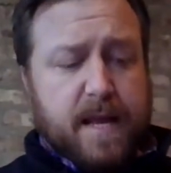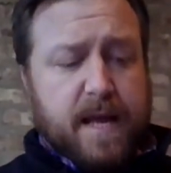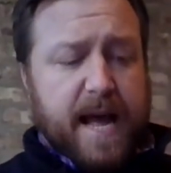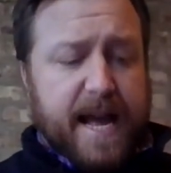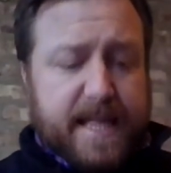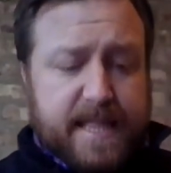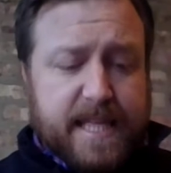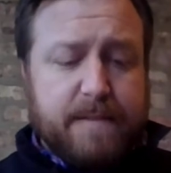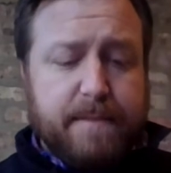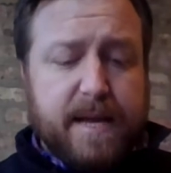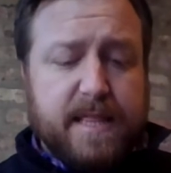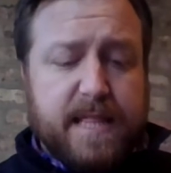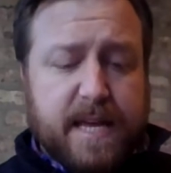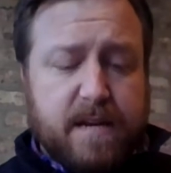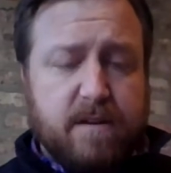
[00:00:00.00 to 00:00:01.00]
I think my
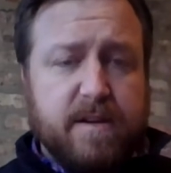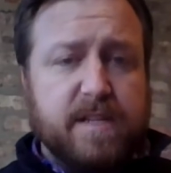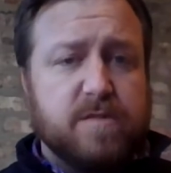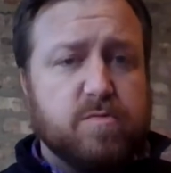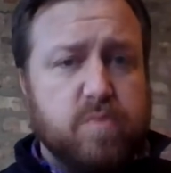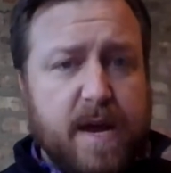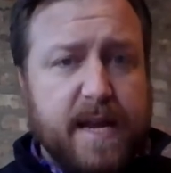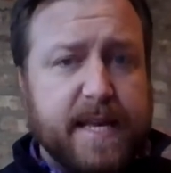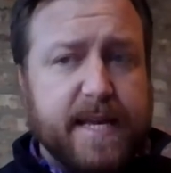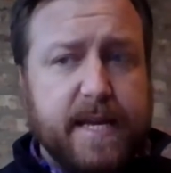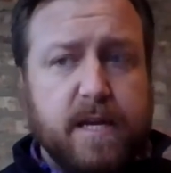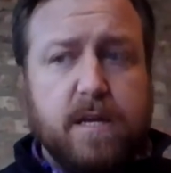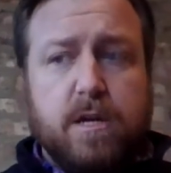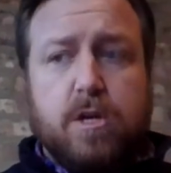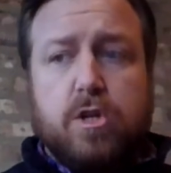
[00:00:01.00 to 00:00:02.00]
letter is ready
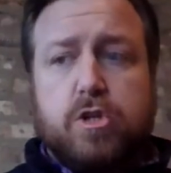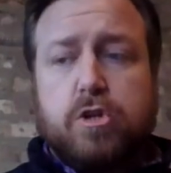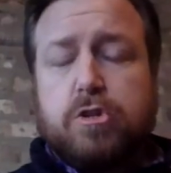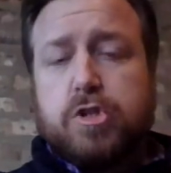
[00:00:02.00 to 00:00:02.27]
to